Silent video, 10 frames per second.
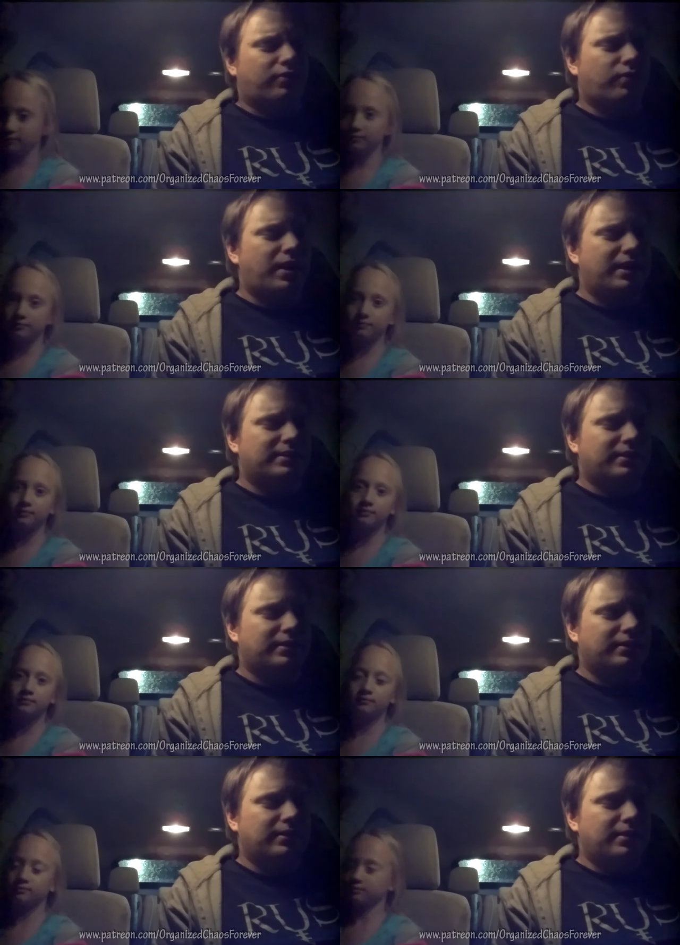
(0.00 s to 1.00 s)
Speaker 1: are great.
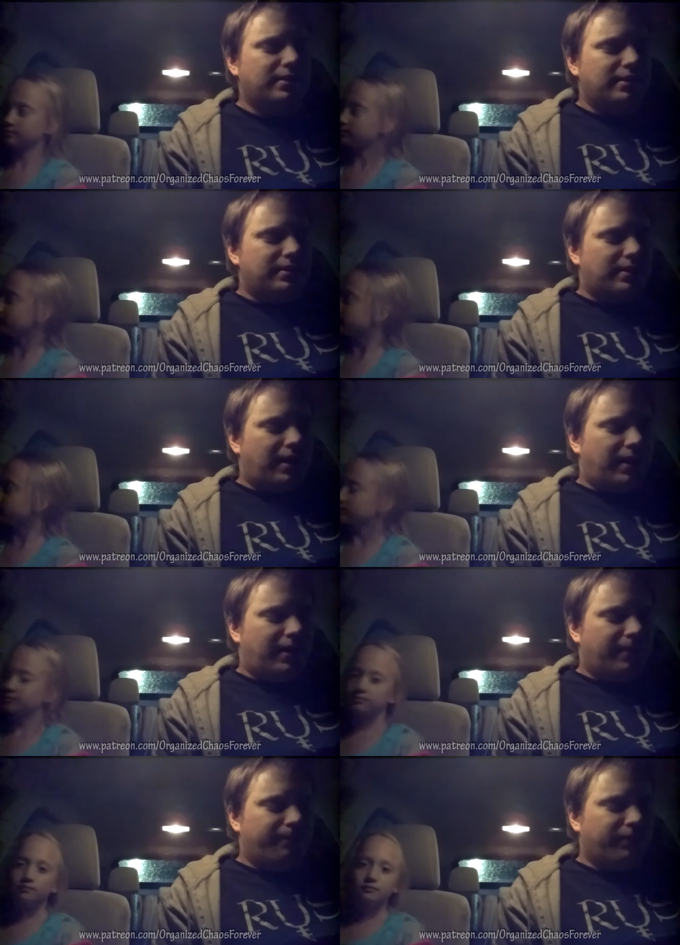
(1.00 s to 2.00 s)

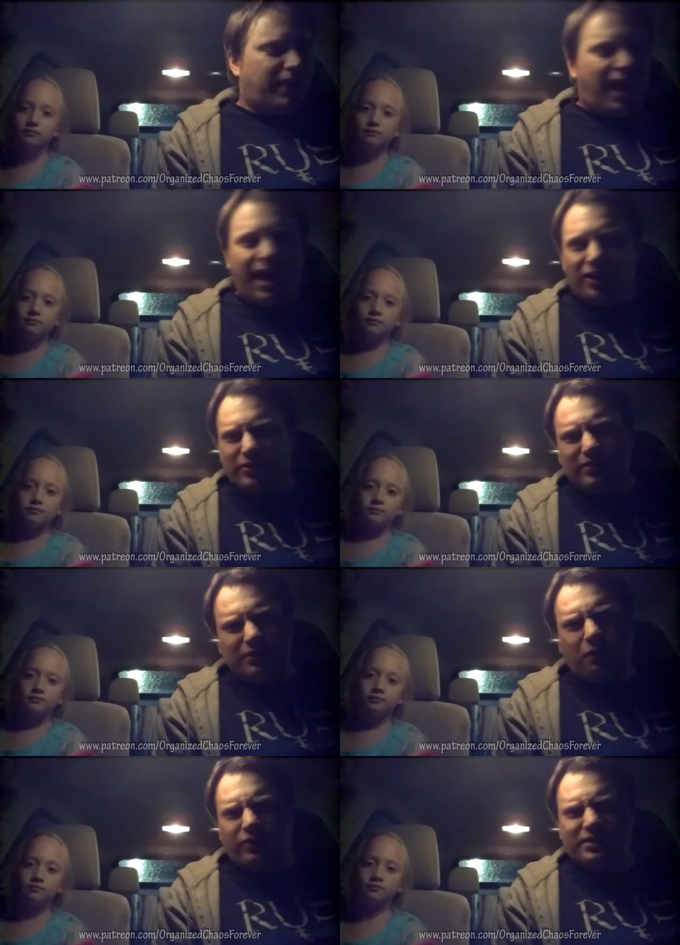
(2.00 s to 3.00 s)
Um, I actually
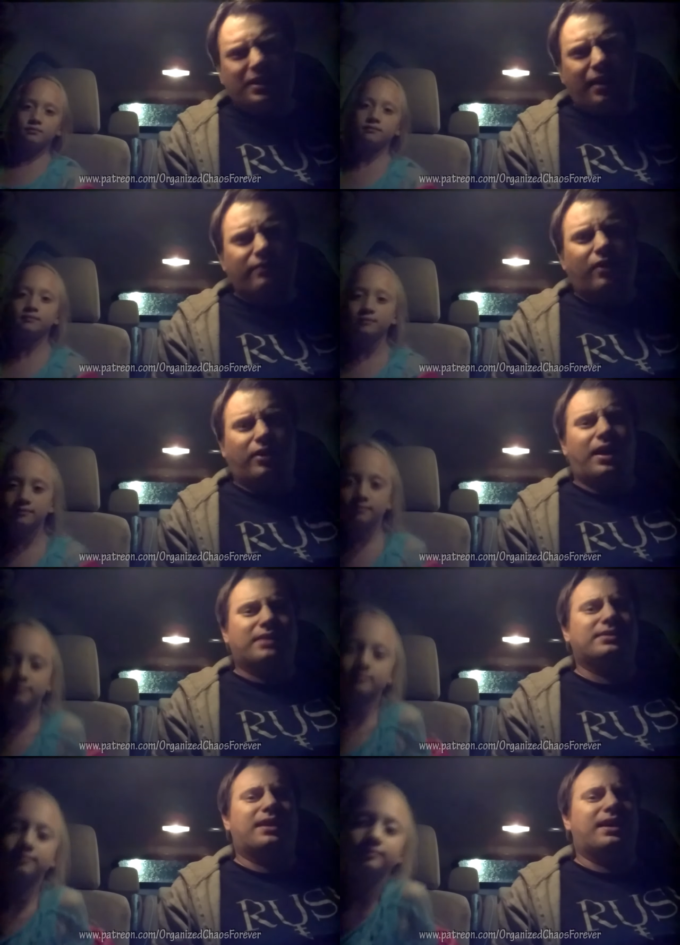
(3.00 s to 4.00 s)
just watched Skyfall
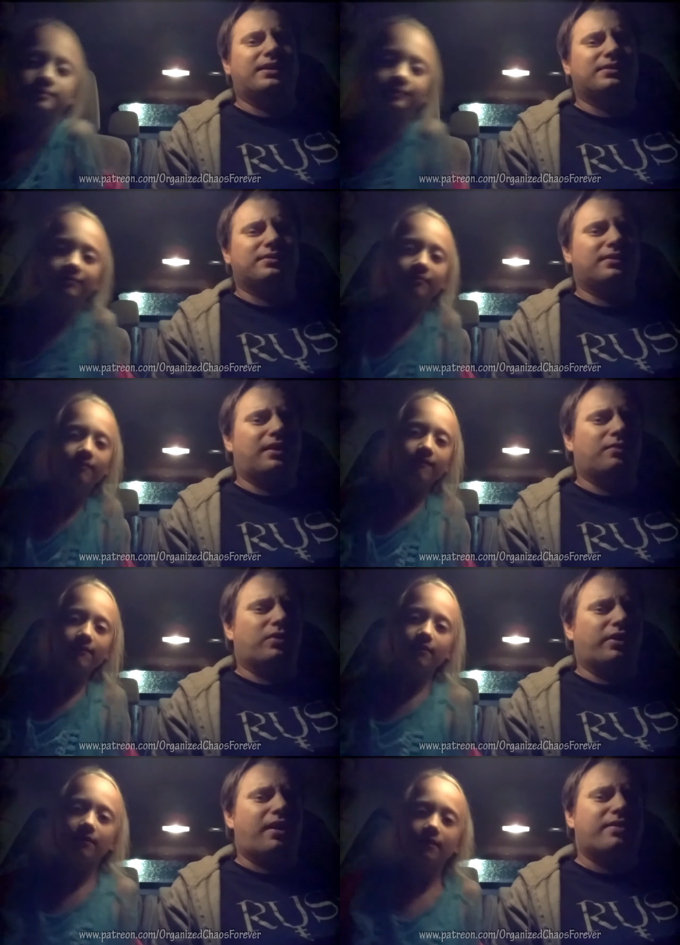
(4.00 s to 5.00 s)
last night, uh,
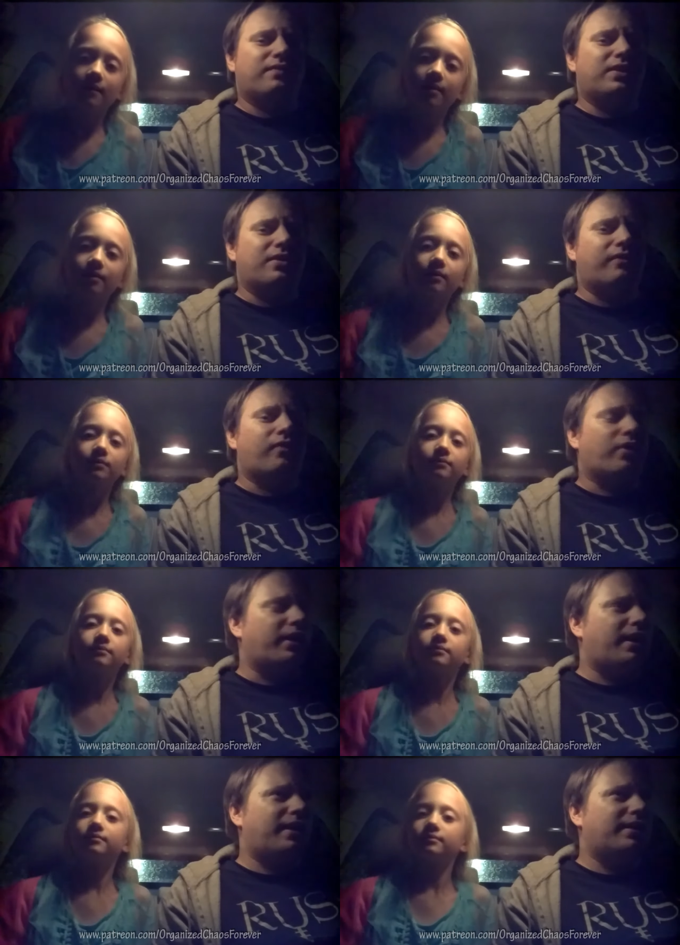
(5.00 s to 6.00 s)
working on the video for
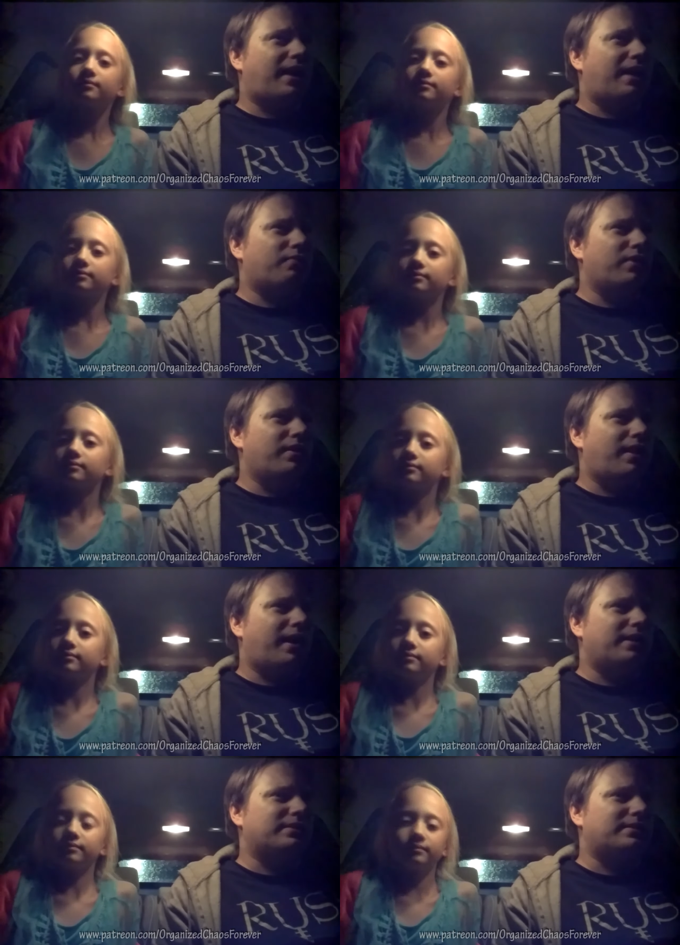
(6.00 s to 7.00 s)
it, and I
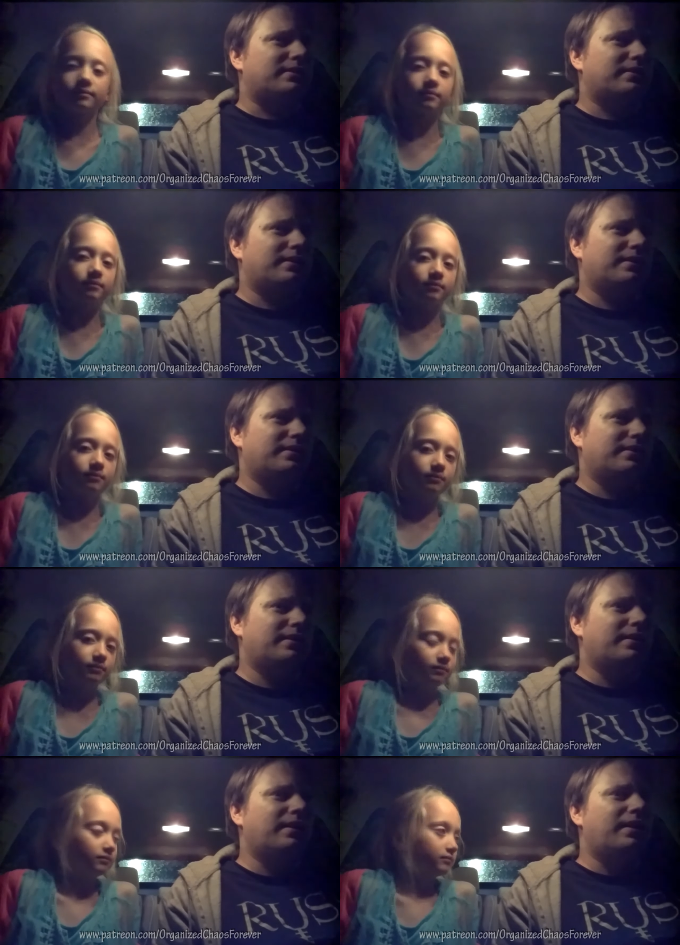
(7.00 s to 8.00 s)
realized
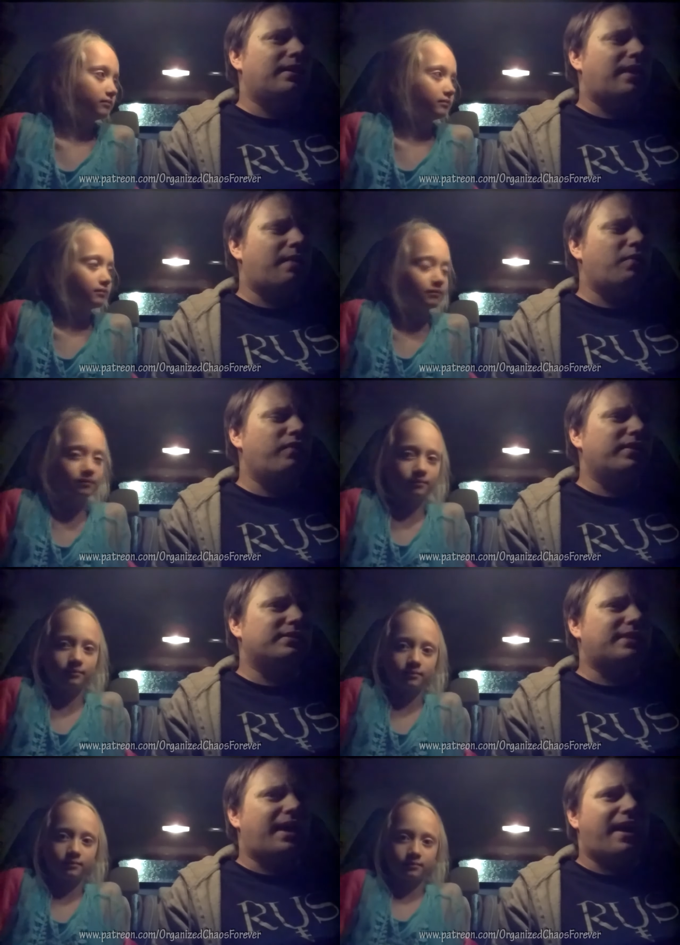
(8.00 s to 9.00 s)
that movie
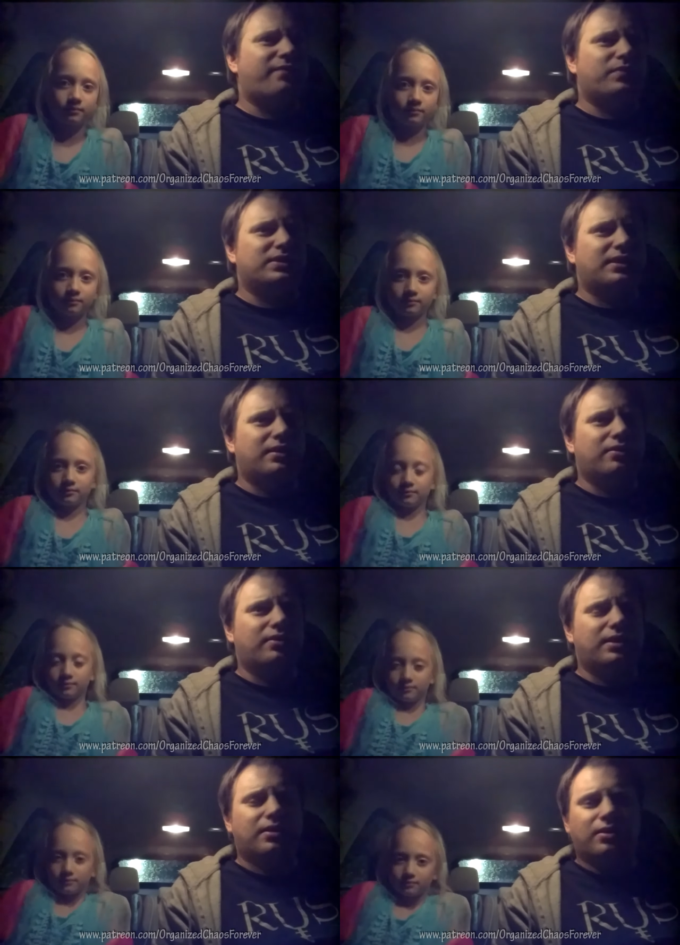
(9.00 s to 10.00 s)
does not have
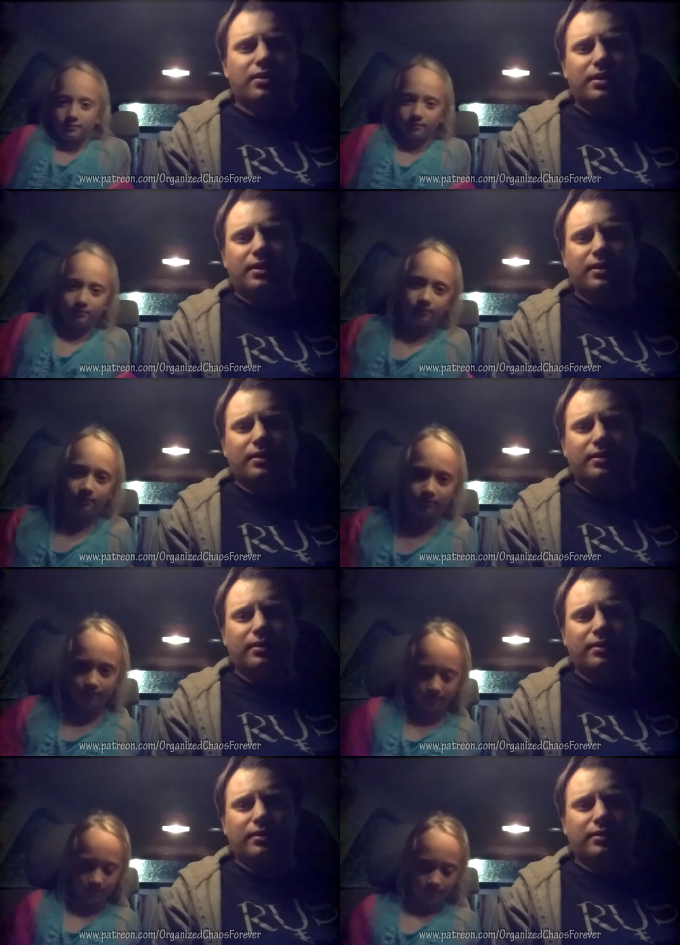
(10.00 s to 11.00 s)
particularly good,
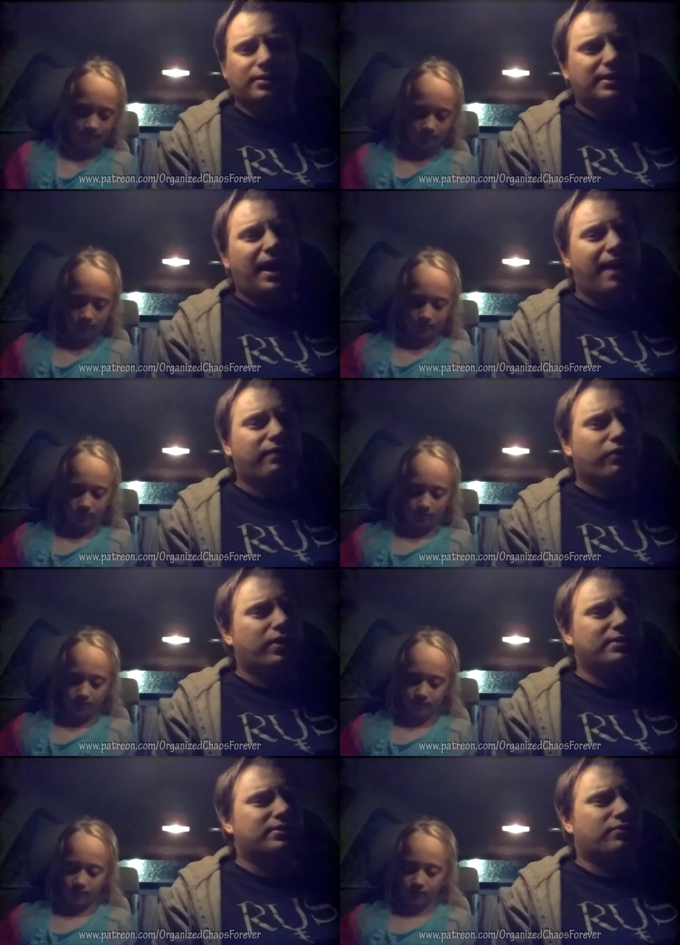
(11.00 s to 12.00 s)
does not have a
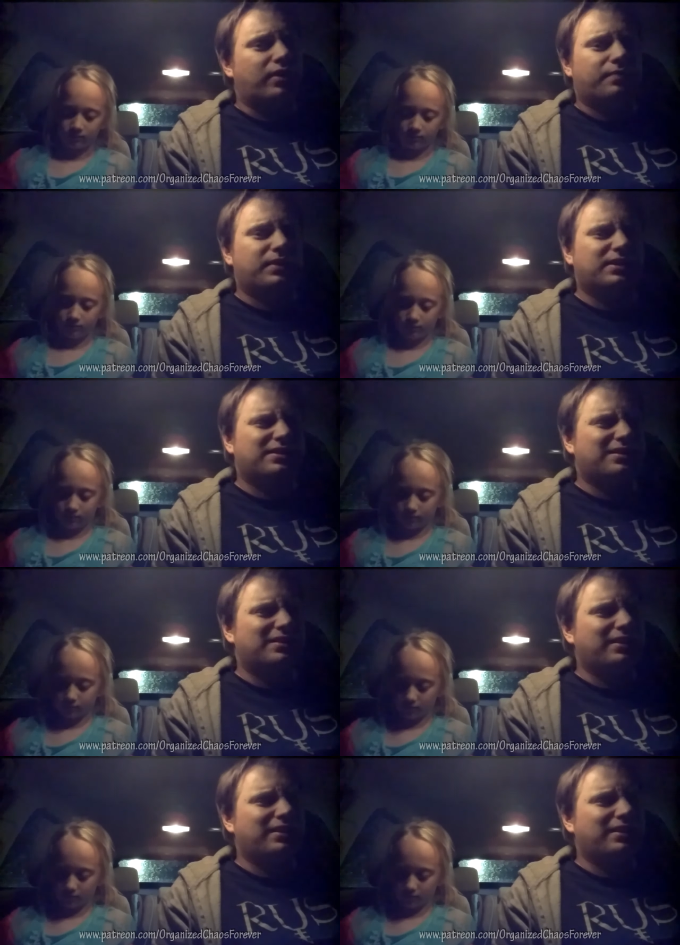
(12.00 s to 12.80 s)
great script. It's